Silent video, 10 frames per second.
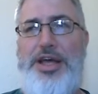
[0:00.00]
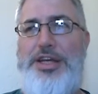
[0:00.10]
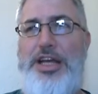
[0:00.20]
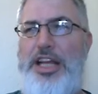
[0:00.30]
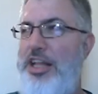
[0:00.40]

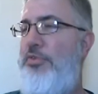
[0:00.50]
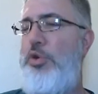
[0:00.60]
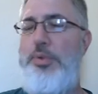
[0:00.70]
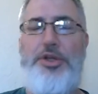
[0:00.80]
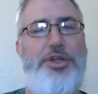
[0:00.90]
I love old
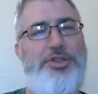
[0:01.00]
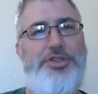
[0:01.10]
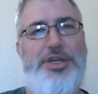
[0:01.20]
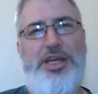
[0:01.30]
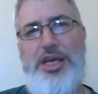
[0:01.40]
buildings.
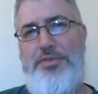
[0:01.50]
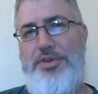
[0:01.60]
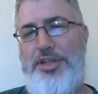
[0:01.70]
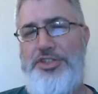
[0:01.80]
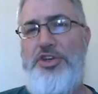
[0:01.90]
If you
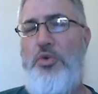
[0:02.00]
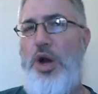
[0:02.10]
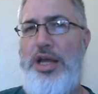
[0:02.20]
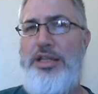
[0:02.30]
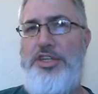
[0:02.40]
listen
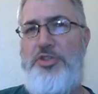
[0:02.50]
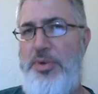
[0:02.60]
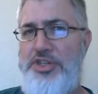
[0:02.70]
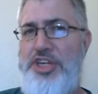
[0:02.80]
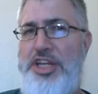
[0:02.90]
quietly,
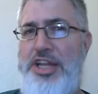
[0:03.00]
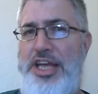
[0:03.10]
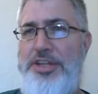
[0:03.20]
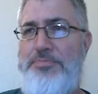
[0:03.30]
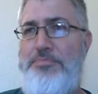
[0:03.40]
especially at
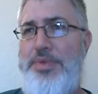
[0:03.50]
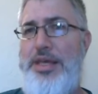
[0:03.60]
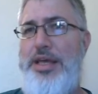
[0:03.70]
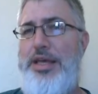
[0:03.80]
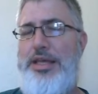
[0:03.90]
night,
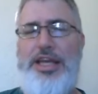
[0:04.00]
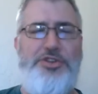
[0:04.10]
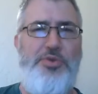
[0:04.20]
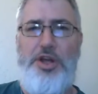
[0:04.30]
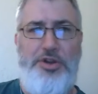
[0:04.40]
yes,
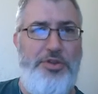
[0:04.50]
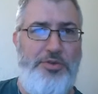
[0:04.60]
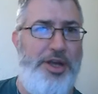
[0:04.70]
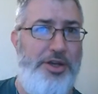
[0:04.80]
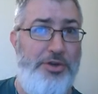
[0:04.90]
we all know the
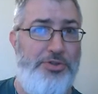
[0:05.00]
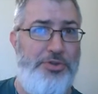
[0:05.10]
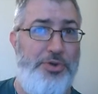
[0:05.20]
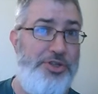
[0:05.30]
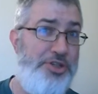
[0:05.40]
great ghost
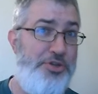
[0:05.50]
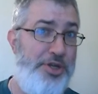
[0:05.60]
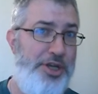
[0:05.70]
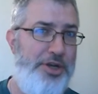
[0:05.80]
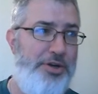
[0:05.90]
stories that you can
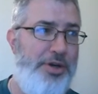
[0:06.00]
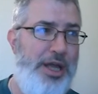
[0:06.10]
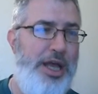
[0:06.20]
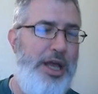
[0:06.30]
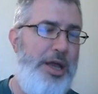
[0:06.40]
hear,
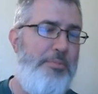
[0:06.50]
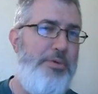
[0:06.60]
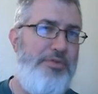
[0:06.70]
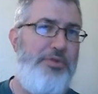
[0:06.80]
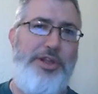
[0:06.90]
but
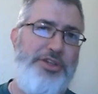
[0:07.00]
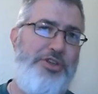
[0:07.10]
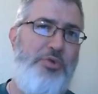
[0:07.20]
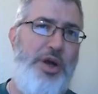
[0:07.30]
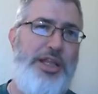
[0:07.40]
if you really listen
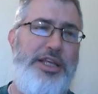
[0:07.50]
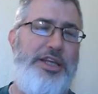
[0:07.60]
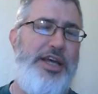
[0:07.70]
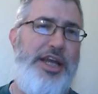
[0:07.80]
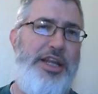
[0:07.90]
quietly at
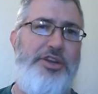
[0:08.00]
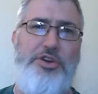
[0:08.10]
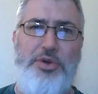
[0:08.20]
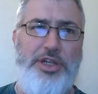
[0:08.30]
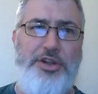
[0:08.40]
night and you
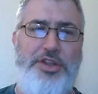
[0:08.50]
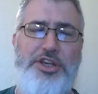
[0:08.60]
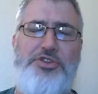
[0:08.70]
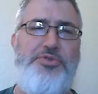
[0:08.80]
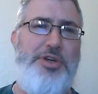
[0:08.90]
know a little of the
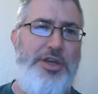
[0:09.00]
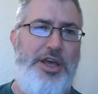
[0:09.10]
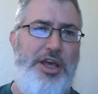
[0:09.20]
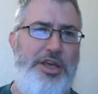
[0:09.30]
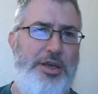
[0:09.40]
history,
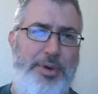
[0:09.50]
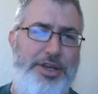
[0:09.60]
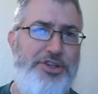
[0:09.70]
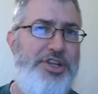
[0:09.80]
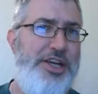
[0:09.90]
you
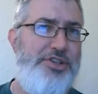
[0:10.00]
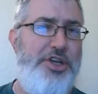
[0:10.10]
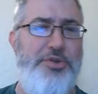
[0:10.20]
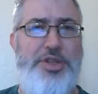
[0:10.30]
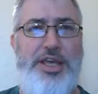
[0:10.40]
might just actually
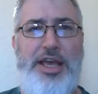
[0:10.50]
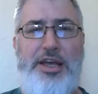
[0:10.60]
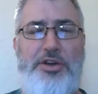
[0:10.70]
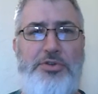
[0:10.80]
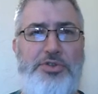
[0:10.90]
hear the
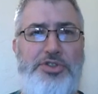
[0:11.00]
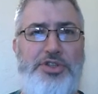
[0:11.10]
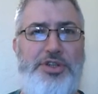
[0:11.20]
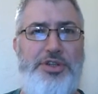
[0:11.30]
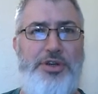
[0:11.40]
echoes
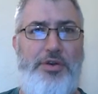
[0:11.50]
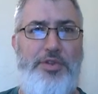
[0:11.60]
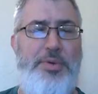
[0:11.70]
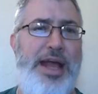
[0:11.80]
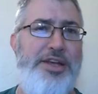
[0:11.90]
of the
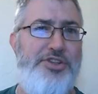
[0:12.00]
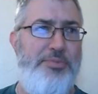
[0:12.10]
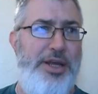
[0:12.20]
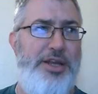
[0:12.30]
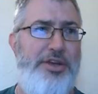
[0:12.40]
past. You
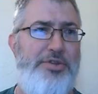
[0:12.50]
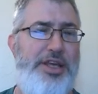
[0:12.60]
might hear the